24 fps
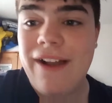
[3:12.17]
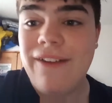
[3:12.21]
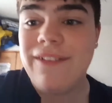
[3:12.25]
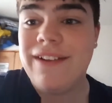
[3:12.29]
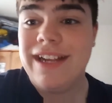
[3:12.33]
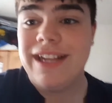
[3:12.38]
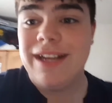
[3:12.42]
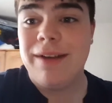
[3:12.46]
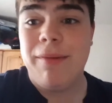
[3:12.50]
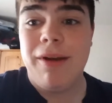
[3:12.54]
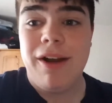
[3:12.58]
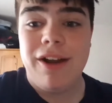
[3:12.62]
found
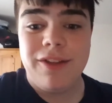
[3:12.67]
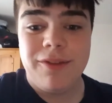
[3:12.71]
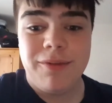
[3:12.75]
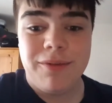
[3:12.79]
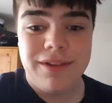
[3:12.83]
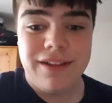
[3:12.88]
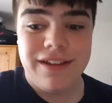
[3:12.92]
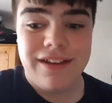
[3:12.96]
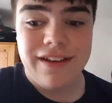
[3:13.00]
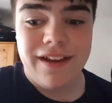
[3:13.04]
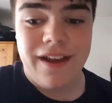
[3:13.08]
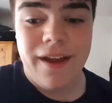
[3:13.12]
Kingdom Hearts
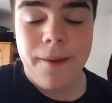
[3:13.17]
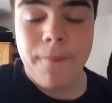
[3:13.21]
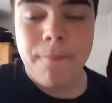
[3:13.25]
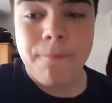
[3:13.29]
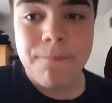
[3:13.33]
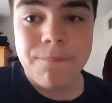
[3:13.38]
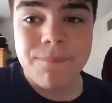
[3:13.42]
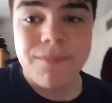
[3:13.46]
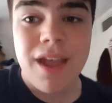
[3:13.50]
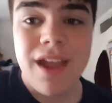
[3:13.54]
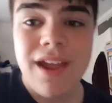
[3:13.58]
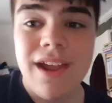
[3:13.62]
was in uh,
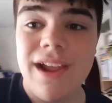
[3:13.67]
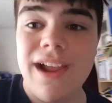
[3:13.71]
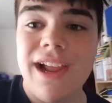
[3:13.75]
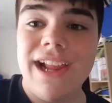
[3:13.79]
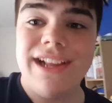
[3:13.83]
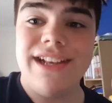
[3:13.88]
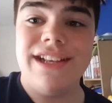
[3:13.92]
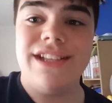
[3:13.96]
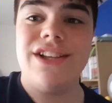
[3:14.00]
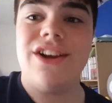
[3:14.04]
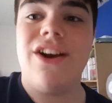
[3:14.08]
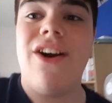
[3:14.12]

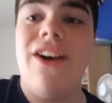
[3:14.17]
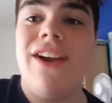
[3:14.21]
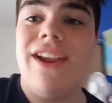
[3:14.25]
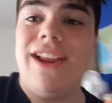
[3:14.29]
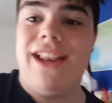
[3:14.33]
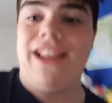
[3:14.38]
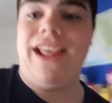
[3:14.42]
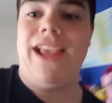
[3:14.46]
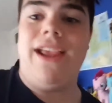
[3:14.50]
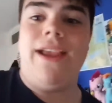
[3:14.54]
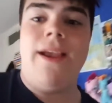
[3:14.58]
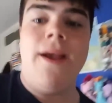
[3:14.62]

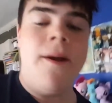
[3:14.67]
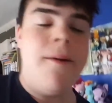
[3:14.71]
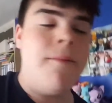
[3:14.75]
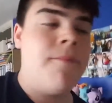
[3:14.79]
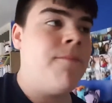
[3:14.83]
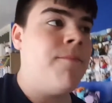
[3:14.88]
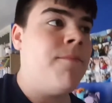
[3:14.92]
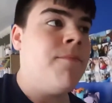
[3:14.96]
entirely